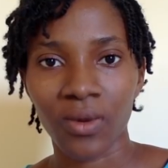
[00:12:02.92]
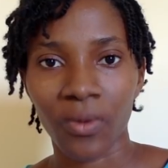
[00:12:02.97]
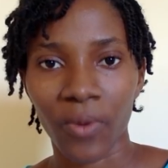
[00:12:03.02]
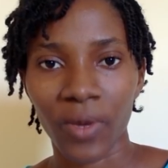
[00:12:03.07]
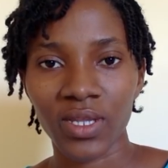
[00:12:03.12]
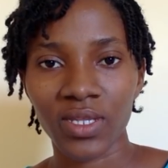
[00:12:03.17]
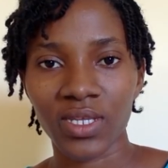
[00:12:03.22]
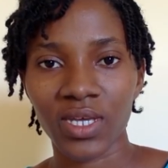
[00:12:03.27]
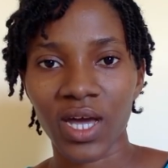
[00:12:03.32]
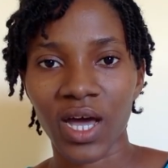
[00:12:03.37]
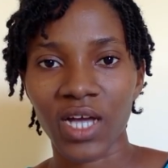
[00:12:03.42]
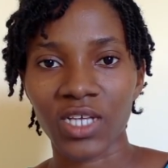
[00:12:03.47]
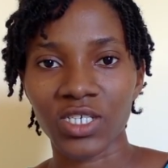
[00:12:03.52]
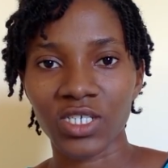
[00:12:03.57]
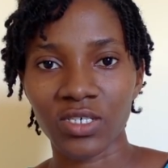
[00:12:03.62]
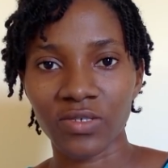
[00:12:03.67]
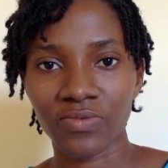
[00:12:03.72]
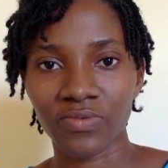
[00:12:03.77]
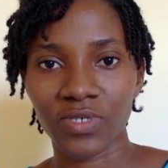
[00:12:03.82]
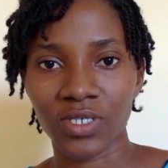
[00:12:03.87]
when they are
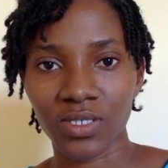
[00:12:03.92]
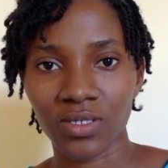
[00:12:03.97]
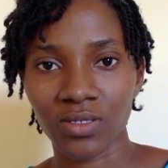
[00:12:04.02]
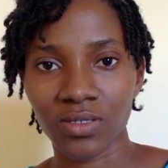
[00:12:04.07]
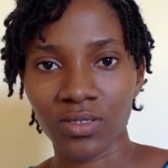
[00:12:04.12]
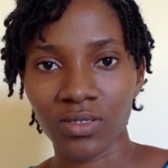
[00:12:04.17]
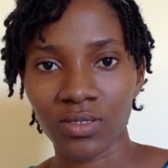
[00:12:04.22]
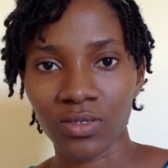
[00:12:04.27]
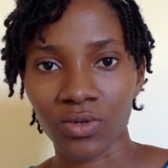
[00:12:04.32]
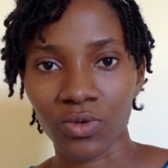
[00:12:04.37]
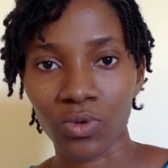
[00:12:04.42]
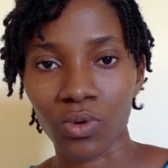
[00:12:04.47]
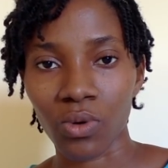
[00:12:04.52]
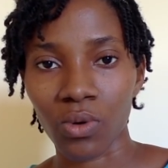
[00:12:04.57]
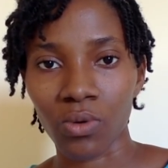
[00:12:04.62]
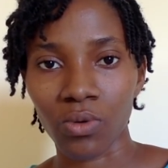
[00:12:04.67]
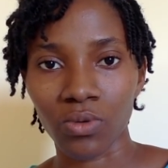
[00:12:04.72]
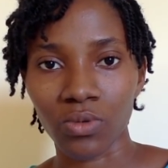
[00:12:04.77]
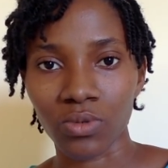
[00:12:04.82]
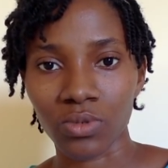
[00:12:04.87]
achieving
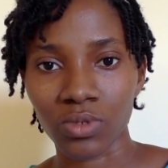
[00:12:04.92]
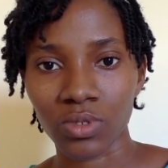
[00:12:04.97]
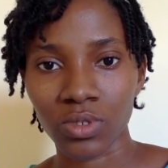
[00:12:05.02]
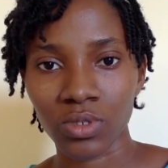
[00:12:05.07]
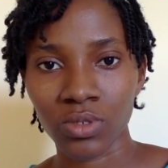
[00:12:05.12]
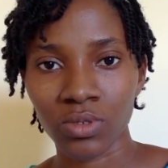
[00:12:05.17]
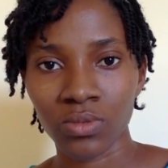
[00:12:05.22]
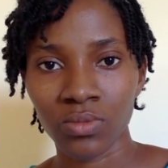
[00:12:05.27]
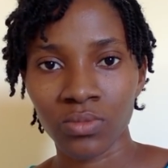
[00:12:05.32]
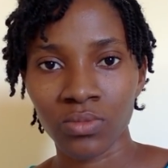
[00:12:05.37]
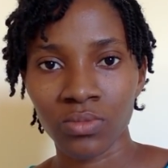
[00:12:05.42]
goals